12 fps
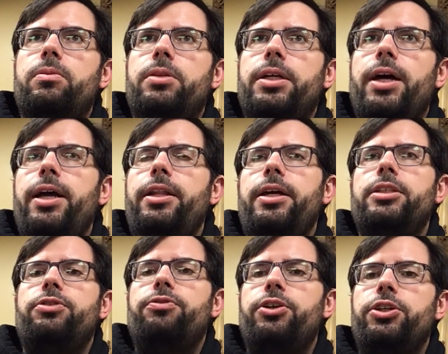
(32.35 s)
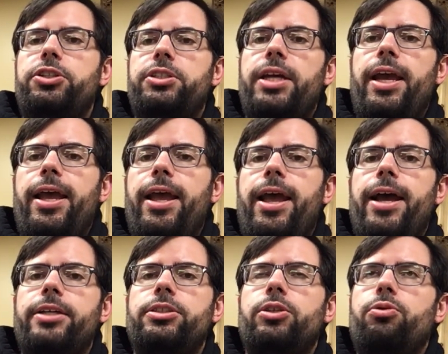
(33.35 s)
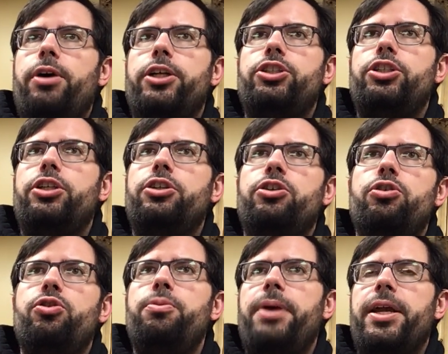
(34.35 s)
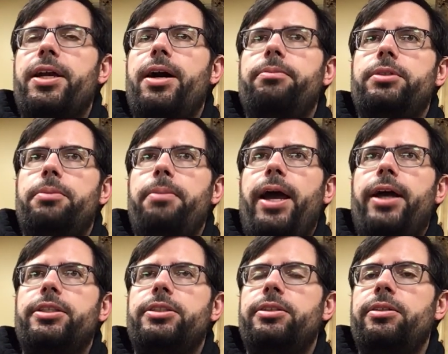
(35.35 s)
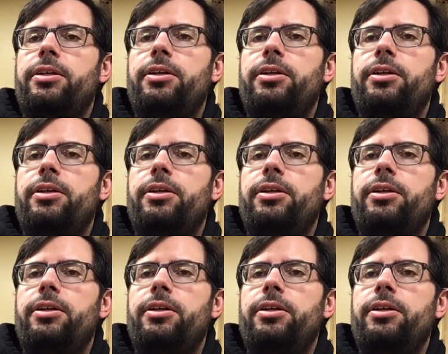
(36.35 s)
the guidelines first ask the question, who may come to Mass?